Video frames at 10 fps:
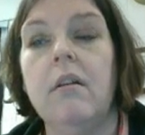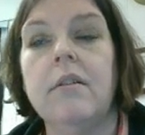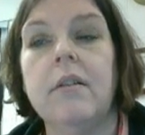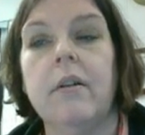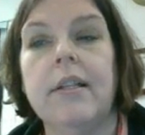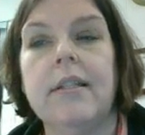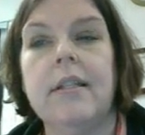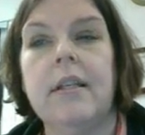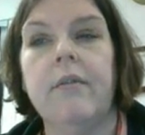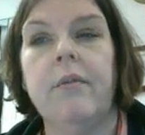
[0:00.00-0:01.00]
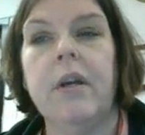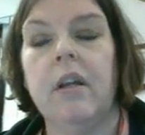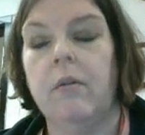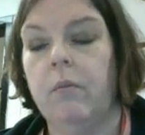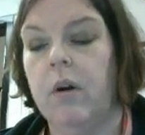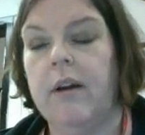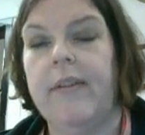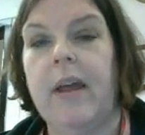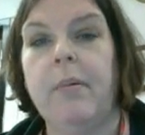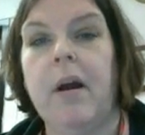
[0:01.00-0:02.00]
So let's see if we can work
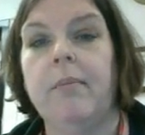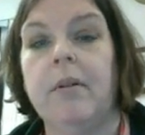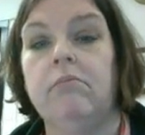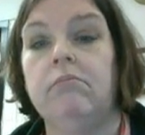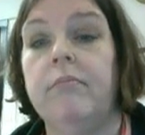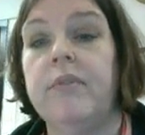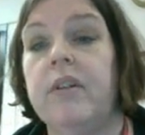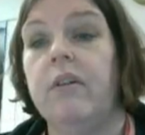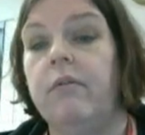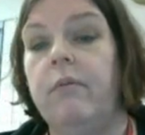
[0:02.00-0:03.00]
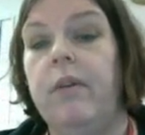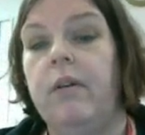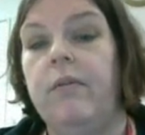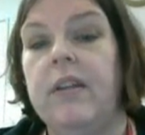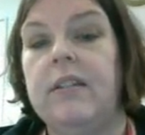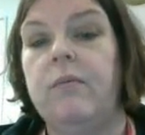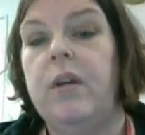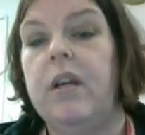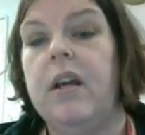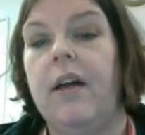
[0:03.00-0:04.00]
on that problem. So we, this
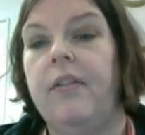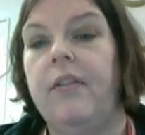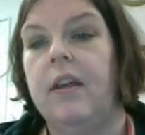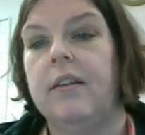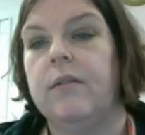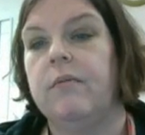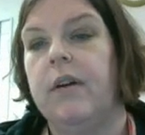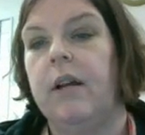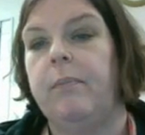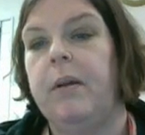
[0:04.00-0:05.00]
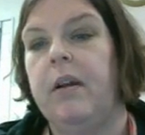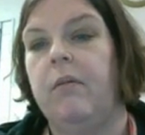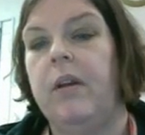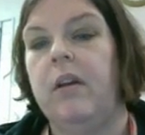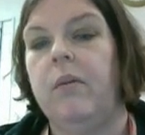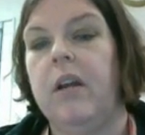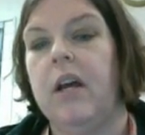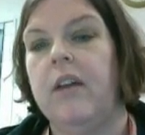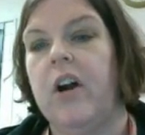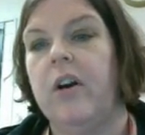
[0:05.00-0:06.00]
we got this right up here. We, we
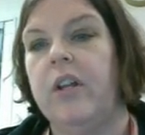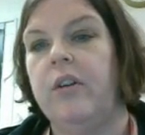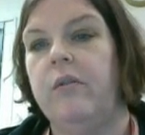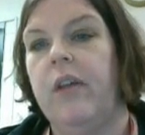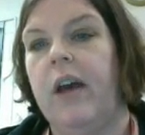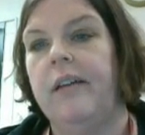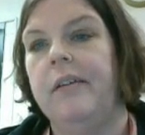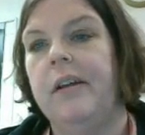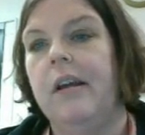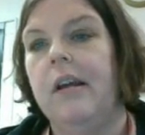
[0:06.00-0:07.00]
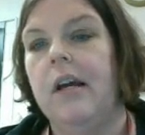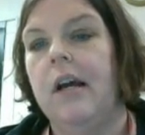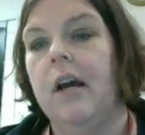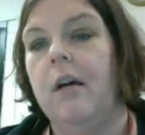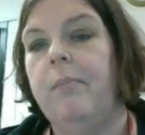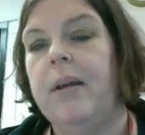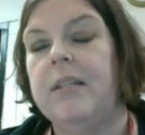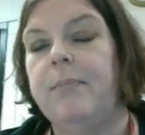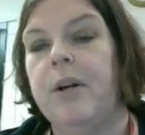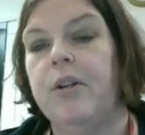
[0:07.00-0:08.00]
kind of already knew that um,
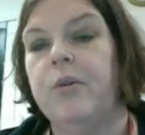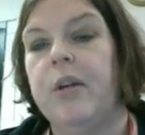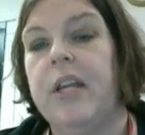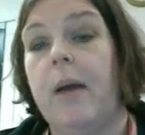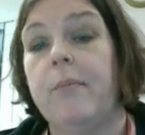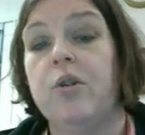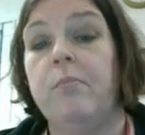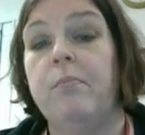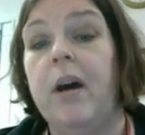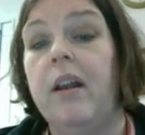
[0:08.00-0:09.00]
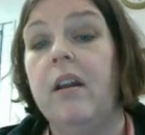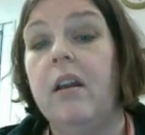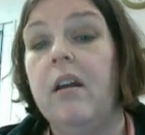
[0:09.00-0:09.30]
based upon our stoichiometry, but